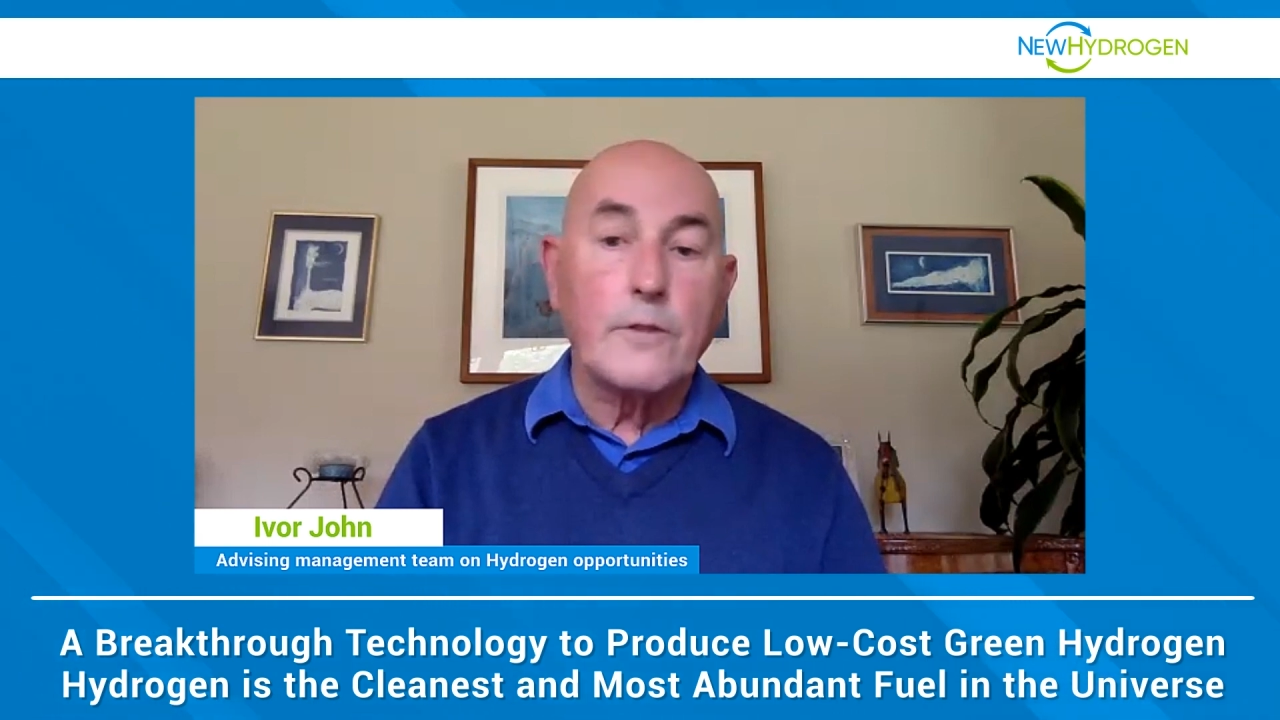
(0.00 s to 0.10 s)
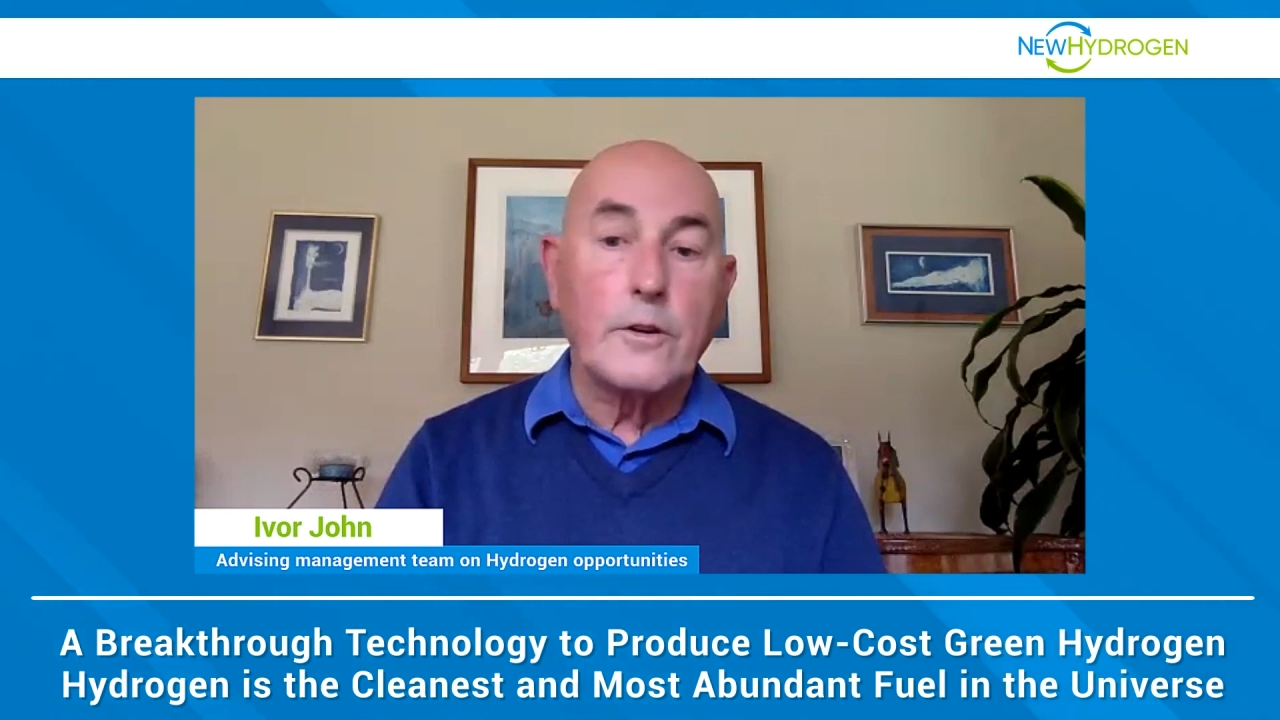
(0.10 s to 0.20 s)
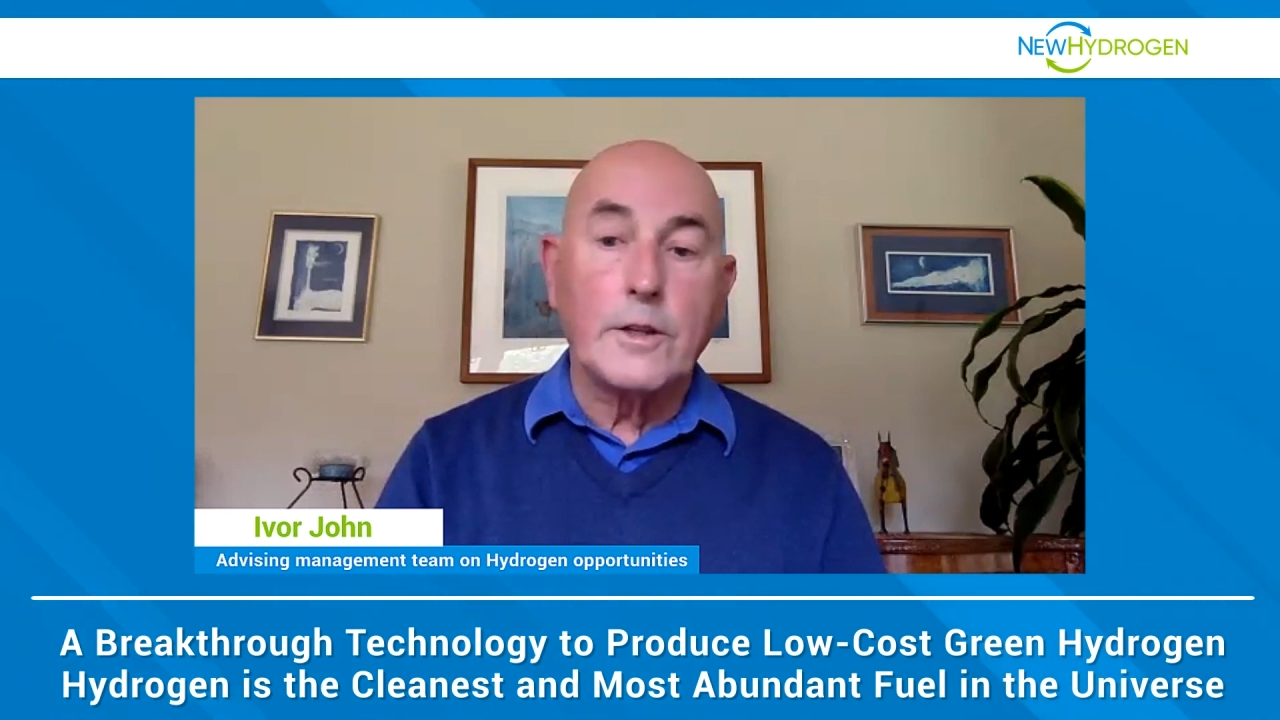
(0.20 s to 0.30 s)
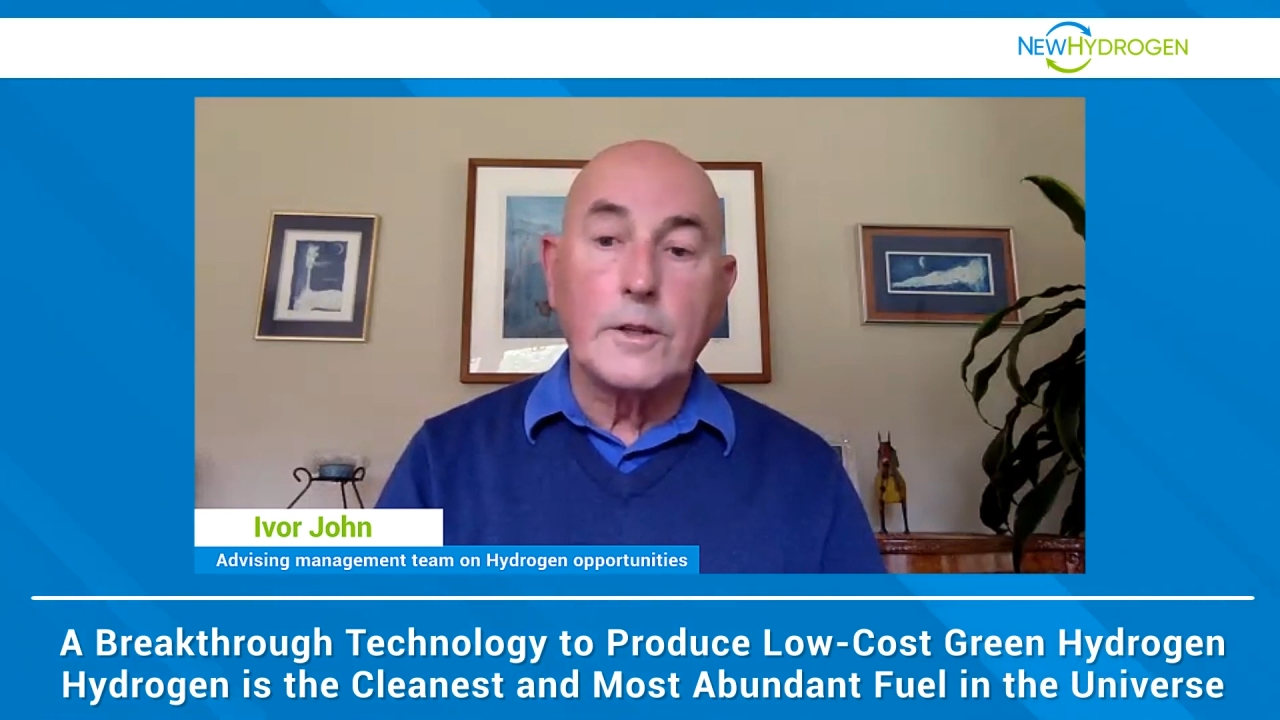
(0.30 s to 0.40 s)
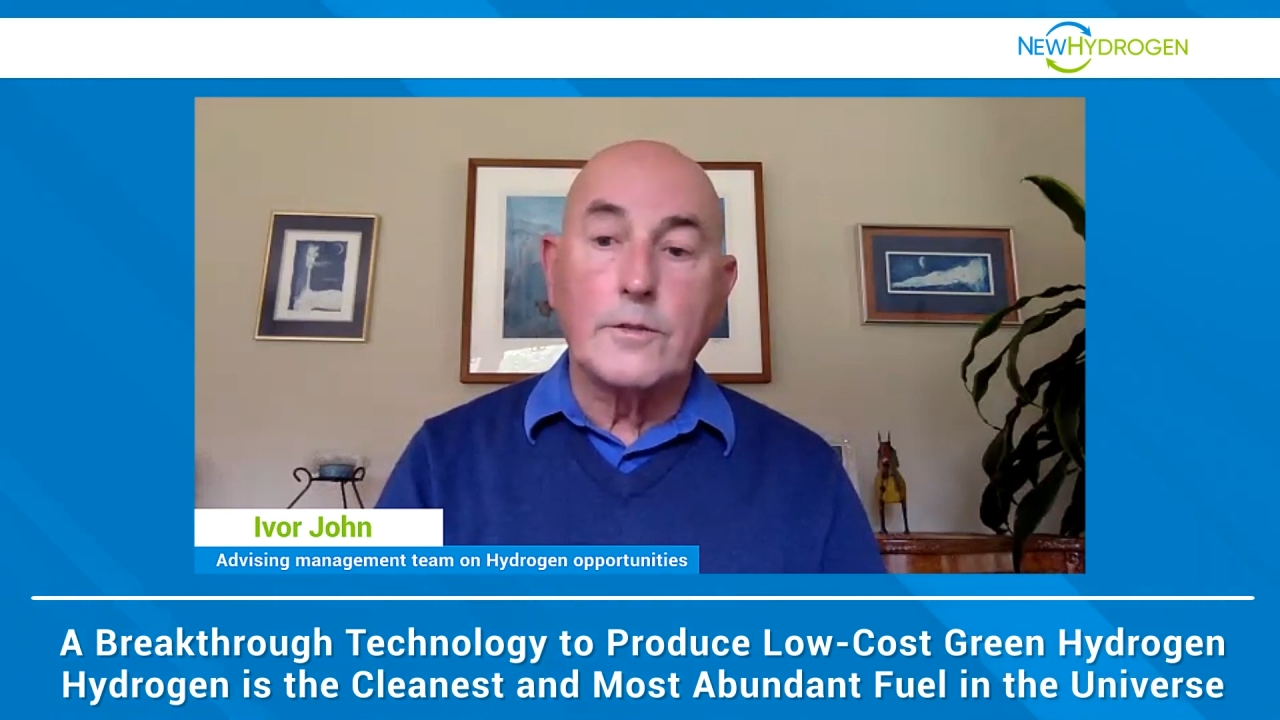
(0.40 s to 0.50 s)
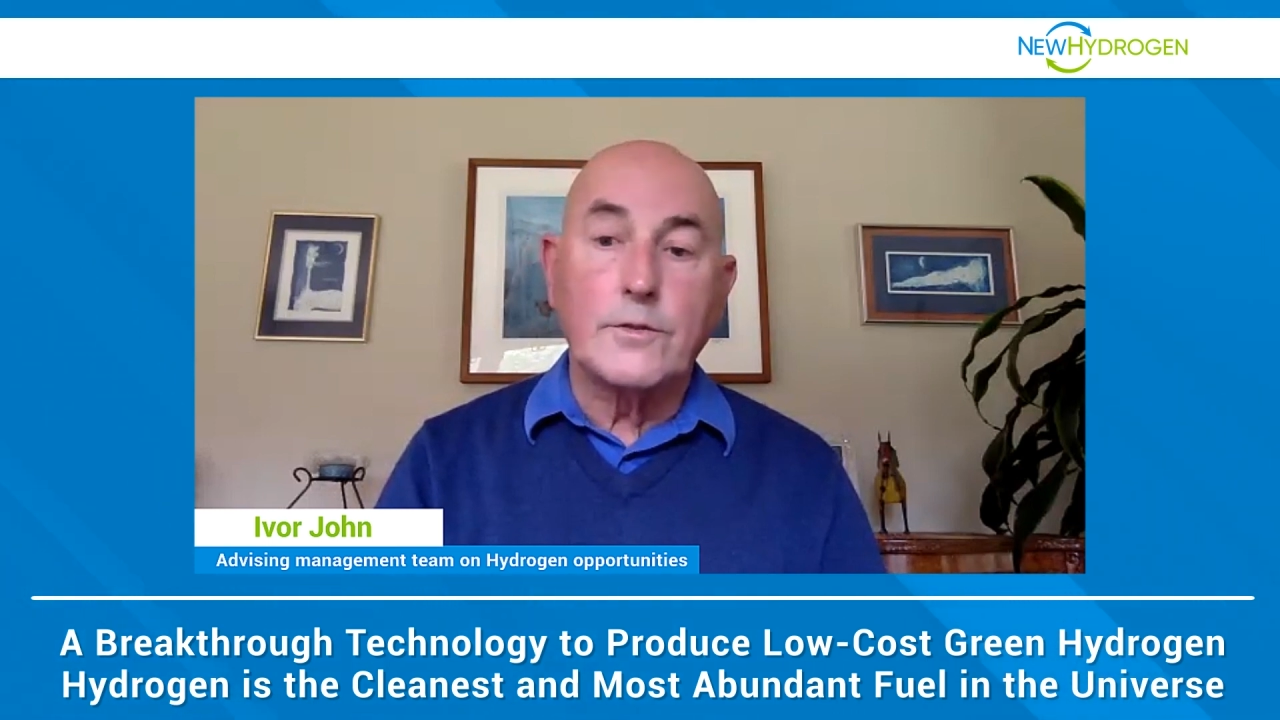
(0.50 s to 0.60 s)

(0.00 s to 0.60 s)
very